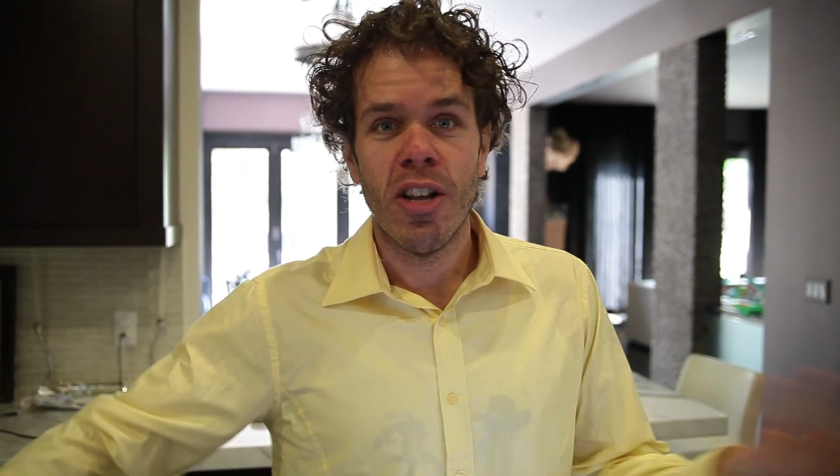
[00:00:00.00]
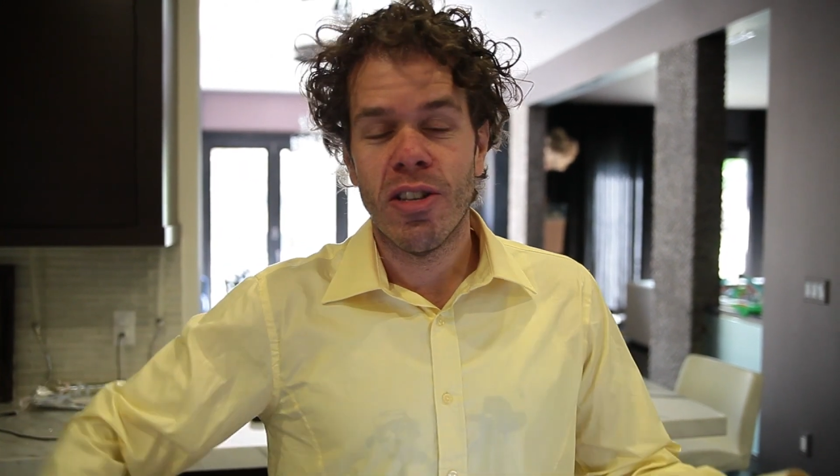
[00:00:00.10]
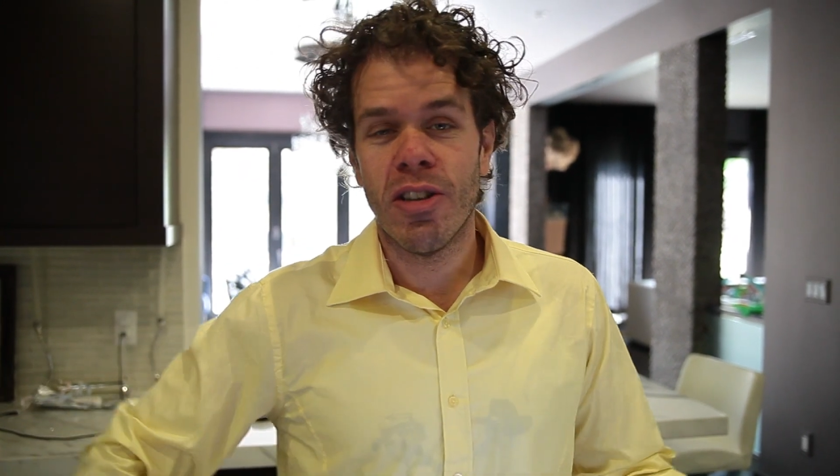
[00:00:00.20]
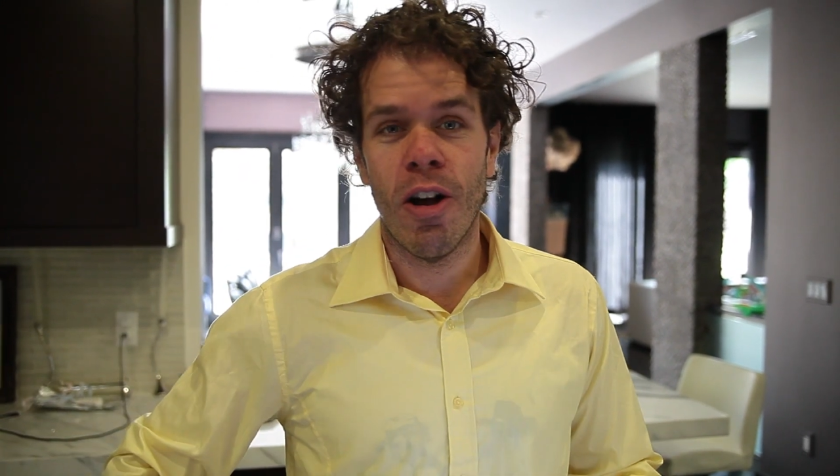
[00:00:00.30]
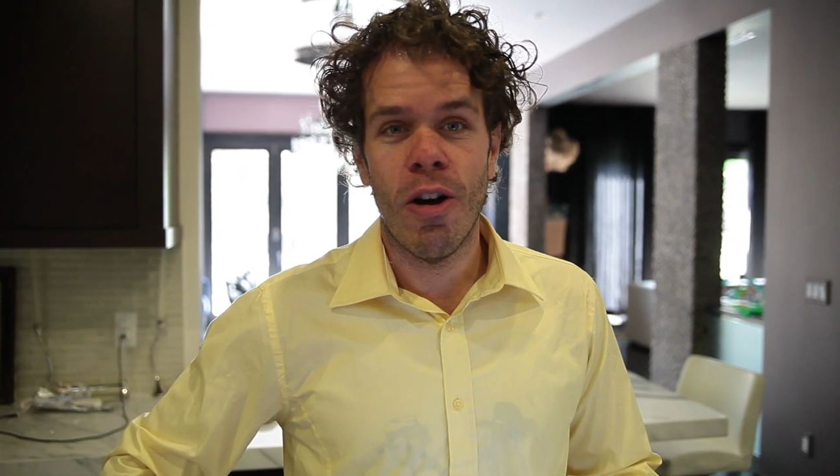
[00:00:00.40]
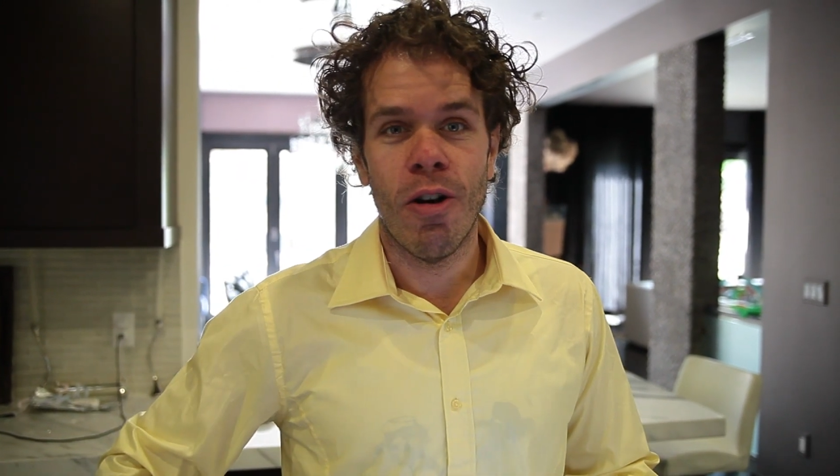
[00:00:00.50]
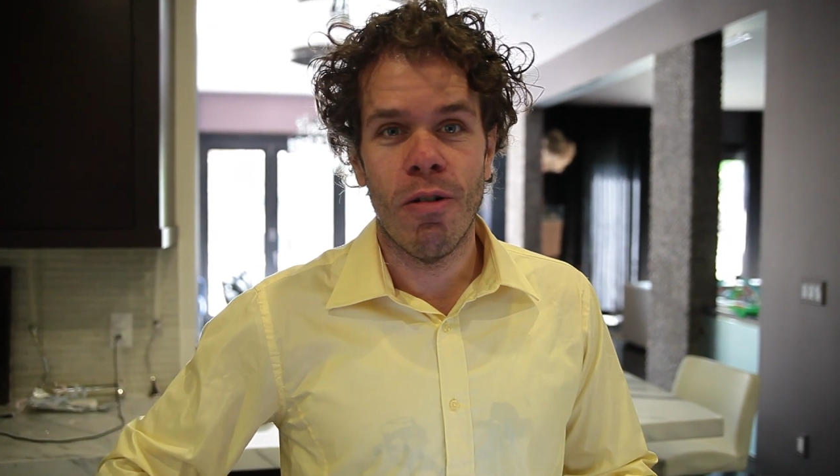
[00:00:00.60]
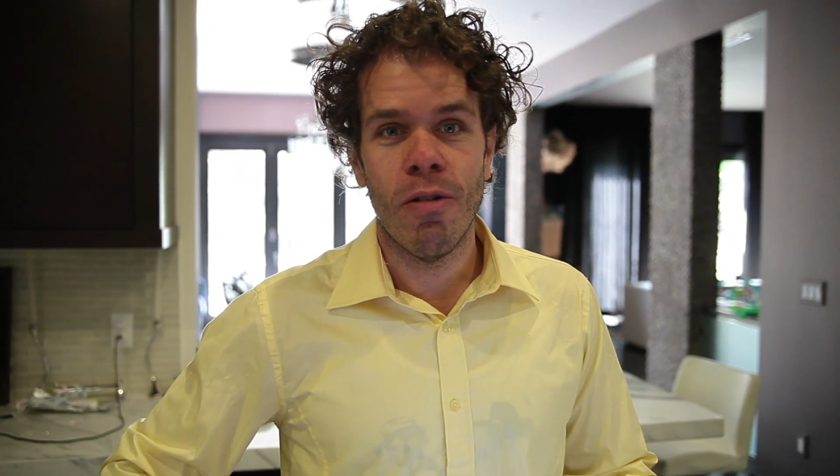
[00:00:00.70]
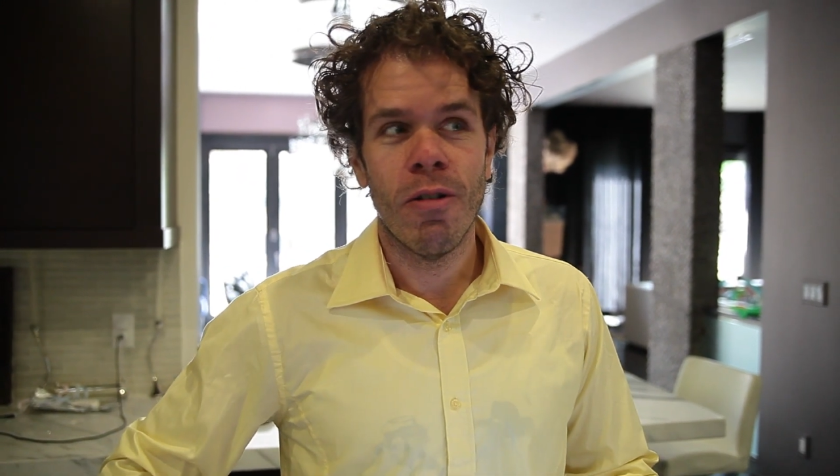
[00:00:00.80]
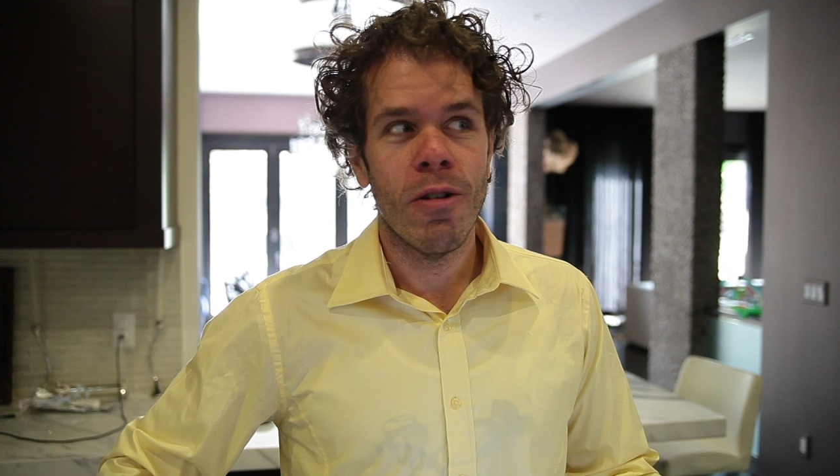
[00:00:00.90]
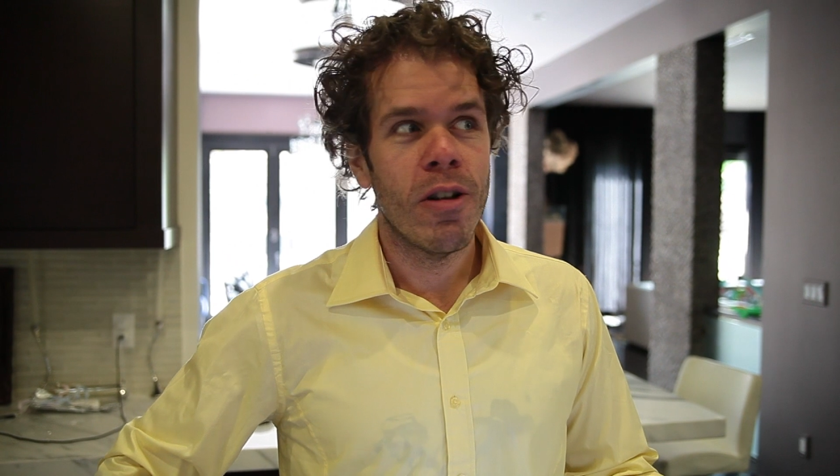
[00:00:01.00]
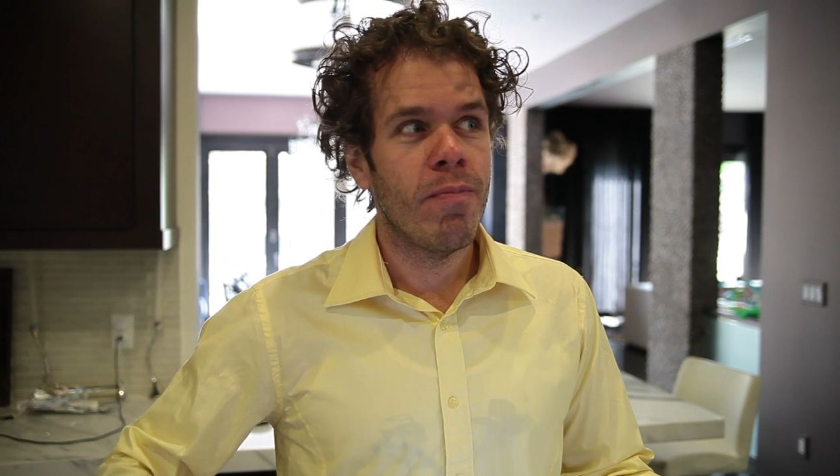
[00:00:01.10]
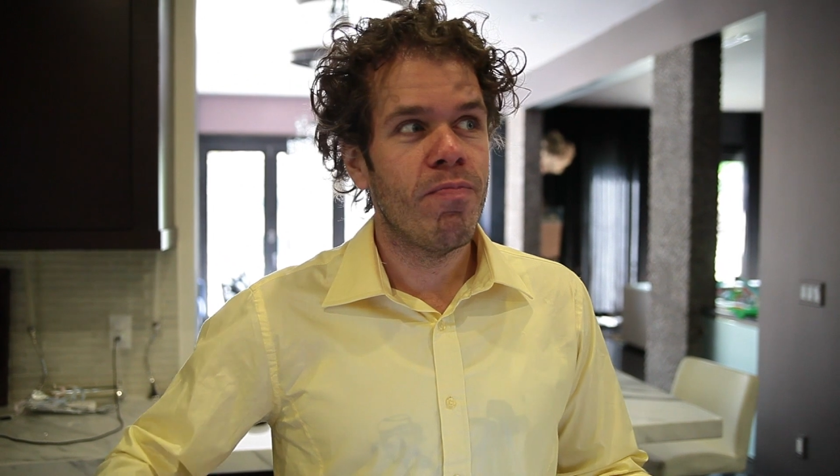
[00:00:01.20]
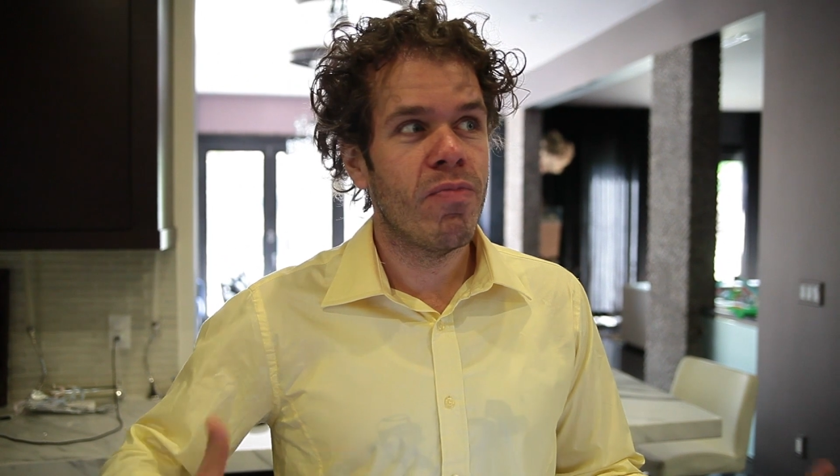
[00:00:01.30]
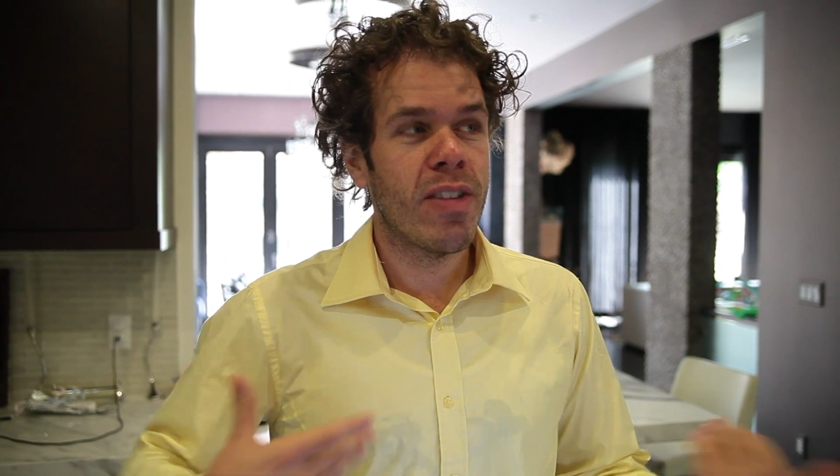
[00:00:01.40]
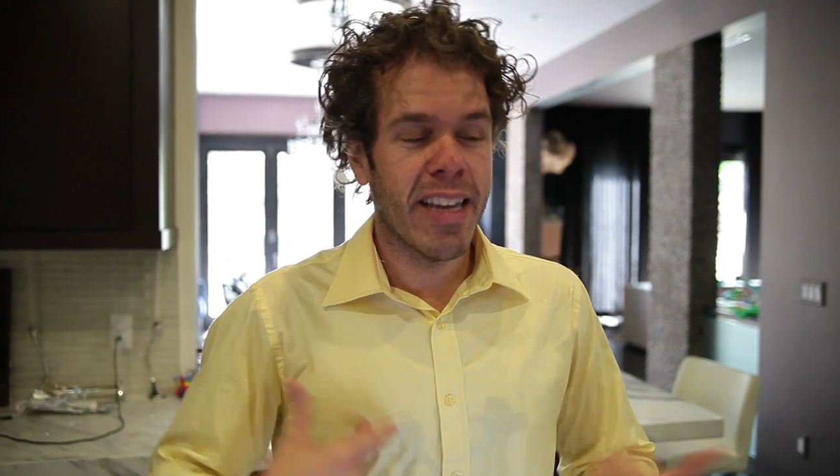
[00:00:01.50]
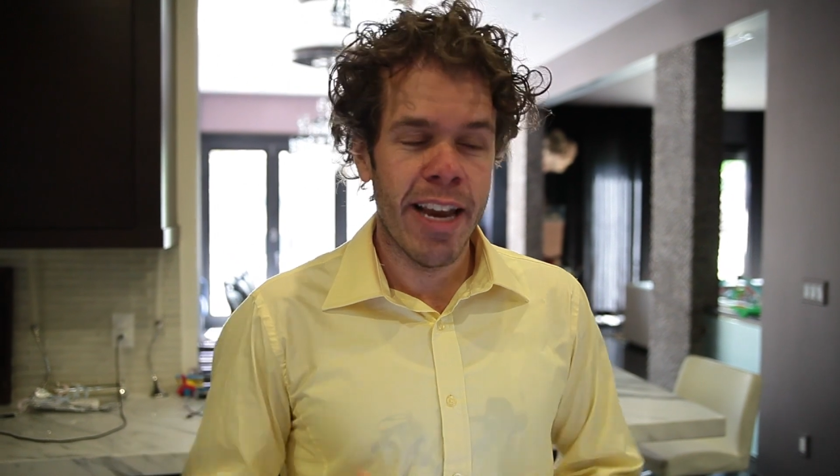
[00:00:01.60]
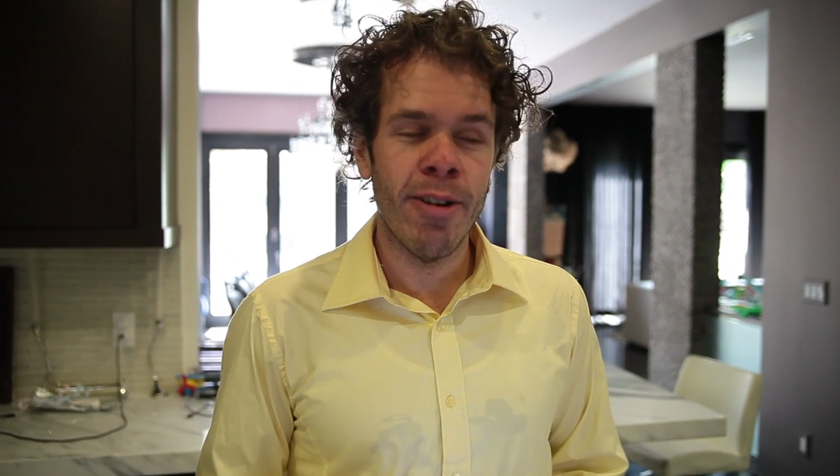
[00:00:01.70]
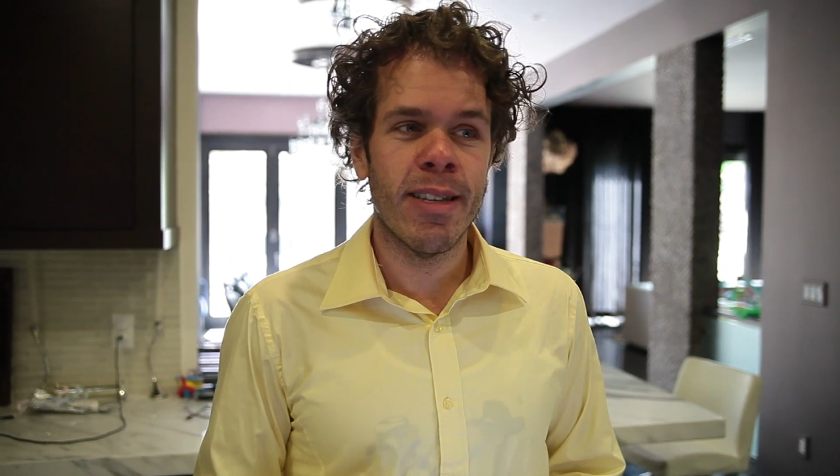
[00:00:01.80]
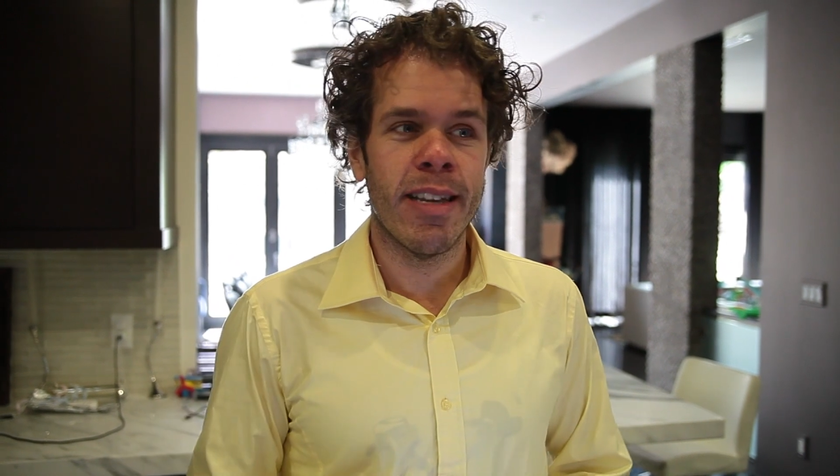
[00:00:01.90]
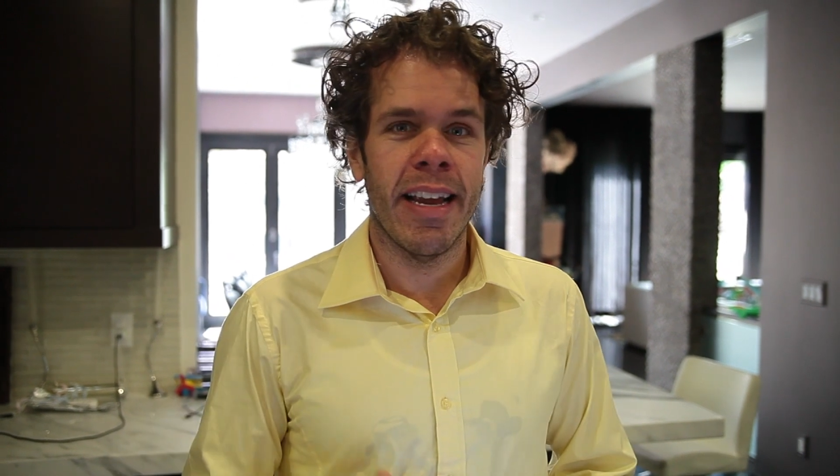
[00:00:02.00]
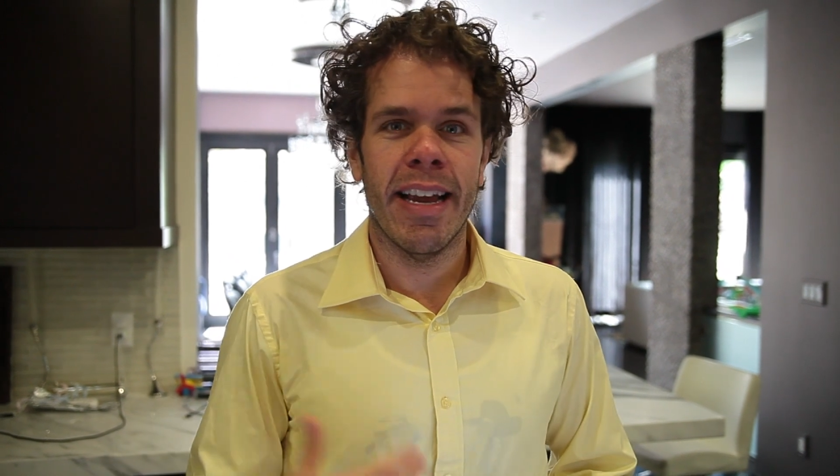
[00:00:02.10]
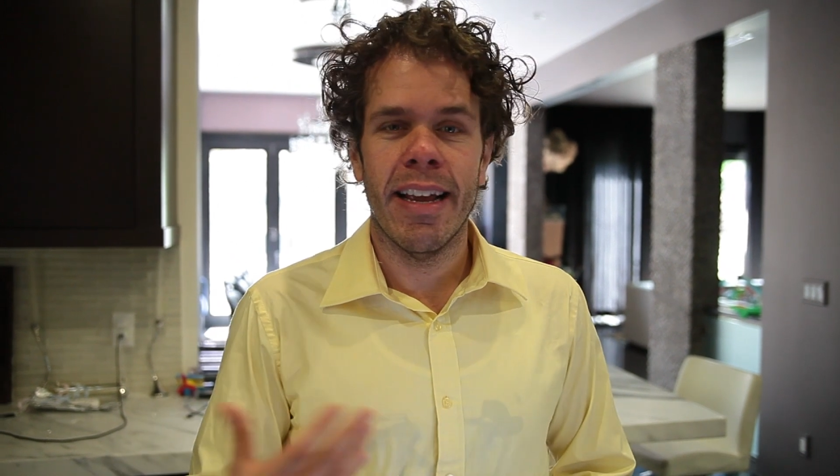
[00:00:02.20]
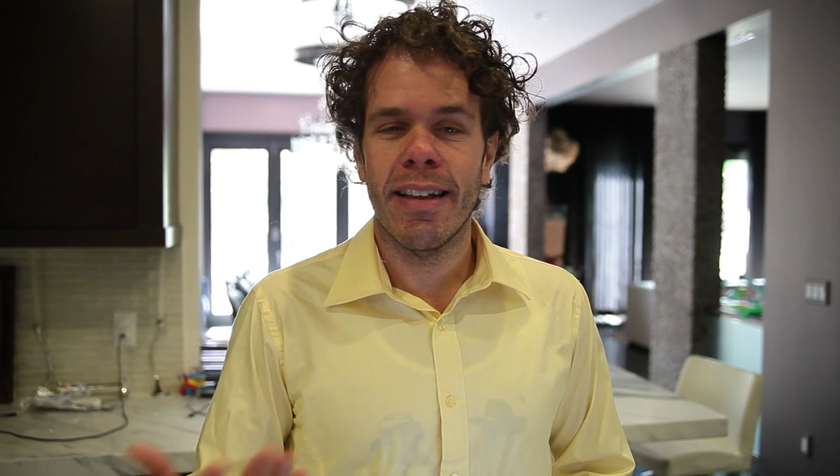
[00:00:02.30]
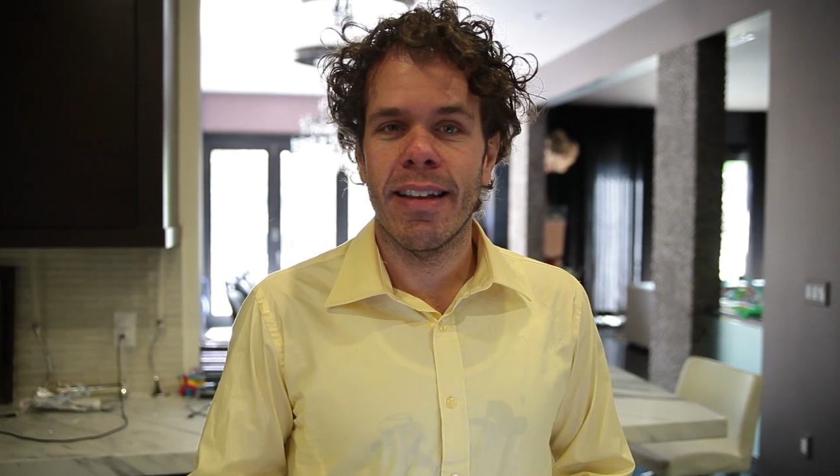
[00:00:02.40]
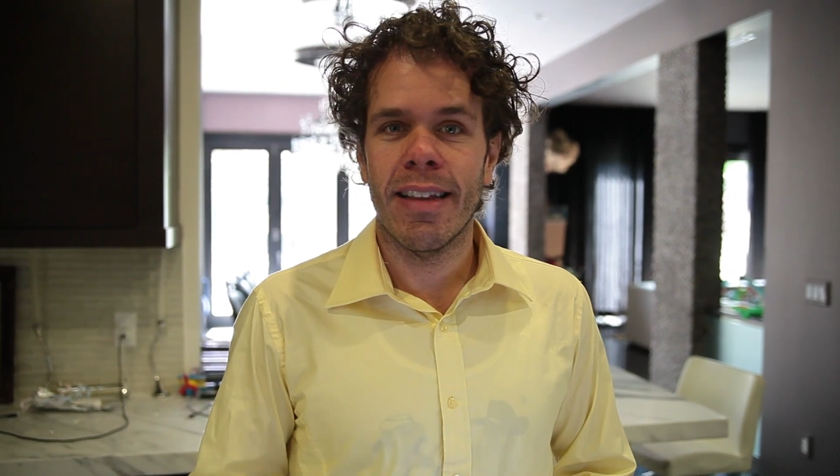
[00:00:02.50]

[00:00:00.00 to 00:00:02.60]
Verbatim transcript: So to Kirstie,